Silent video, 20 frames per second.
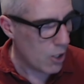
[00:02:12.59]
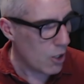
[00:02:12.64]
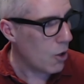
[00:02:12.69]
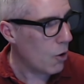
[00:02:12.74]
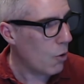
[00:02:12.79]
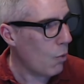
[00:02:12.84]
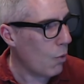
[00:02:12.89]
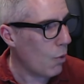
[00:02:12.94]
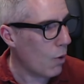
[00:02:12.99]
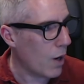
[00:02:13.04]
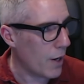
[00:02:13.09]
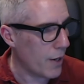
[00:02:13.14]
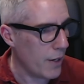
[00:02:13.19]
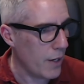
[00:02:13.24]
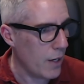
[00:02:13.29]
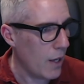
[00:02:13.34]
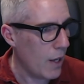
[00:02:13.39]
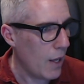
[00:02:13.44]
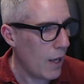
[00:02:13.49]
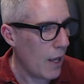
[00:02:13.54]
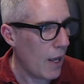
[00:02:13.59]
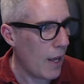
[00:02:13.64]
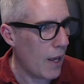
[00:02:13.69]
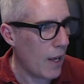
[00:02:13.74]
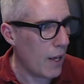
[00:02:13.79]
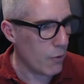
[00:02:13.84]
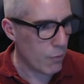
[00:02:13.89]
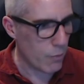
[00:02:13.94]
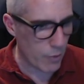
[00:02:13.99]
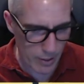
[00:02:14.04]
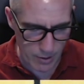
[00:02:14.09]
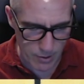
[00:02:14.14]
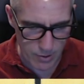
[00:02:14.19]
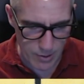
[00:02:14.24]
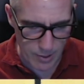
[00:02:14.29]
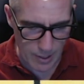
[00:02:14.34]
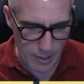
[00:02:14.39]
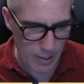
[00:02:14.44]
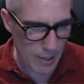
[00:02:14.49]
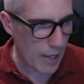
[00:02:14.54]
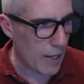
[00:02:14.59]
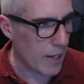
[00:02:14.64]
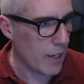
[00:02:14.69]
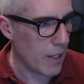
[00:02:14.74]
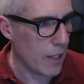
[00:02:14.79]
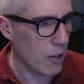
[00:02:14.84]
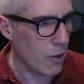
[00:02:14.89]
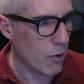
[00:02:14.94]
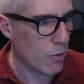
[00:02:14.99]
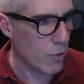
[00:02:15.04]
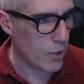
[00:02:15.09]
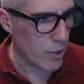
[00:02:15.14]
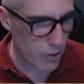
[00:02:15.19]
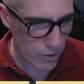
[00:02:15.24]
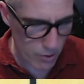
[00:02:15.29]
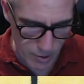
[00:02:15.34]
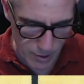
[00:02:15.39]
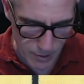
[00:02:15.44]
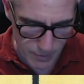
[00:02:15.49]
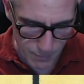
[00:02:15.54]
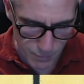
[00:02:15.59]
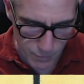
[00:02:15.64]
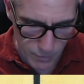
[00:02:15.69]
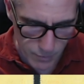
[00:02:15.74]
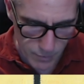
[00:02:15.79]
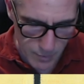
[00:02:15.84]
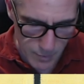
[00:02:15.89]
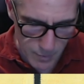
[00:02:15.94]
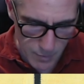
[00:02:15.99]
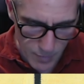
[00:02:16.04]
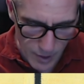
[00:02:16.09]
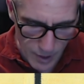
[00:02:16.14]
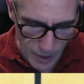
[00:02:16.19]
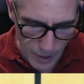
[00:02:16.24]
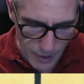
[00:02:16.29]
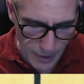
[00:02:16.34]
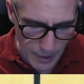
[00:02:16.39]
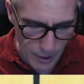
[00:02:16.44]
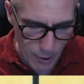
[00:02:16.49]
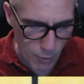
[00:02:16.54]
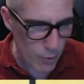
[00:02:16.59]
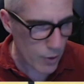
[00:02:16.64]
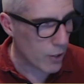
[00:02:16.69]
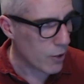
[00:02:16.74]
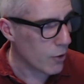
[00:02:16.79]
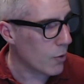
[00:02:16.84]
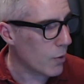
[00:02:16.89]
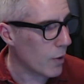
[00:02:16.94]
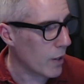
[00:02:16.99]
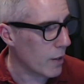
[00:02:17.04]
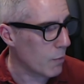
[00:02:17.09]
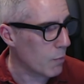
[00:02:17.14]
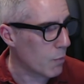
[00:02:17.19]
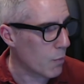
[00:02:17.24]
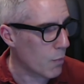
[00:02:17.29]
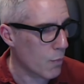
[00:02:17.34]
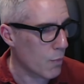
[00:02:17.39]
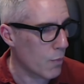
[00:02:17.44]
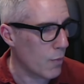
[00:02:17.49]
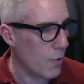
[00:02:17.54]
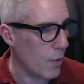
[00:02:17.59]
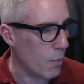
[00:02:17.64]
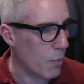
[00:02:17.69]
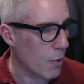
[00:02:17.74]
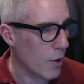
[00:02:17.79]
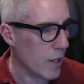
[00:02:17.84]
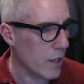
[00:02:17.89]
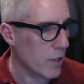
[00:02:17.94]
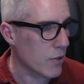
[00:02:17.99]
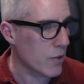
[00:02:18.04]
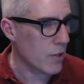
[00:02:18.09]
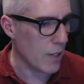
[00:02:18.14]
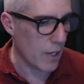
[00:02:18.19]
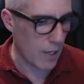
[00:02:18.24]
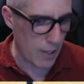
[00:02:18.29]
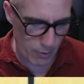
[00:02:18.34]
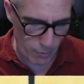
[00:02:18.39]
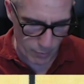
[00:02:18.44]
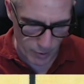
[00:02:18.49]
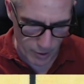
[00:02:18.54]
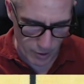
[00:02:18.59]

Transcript: 1, and we can say that equals, and now we do the brace, and we